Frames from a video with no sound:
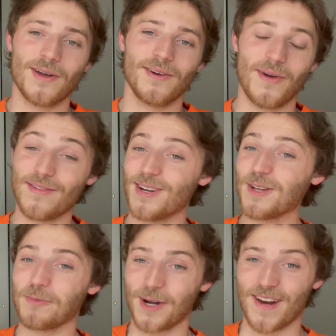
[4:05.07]
we have another
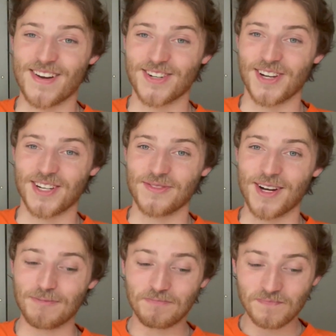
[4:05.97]
book I never talked
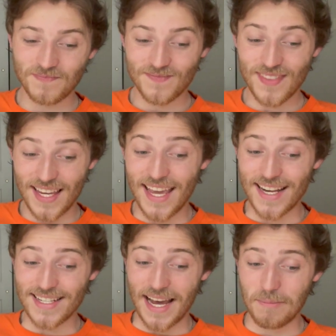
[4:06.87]
about
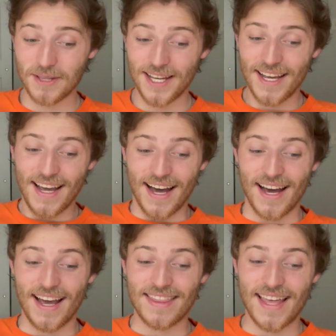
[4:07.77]
in depth,
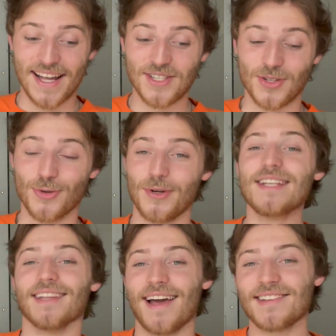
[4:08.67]
and that's Green
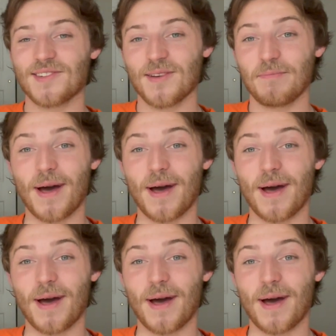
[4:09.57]
Lights by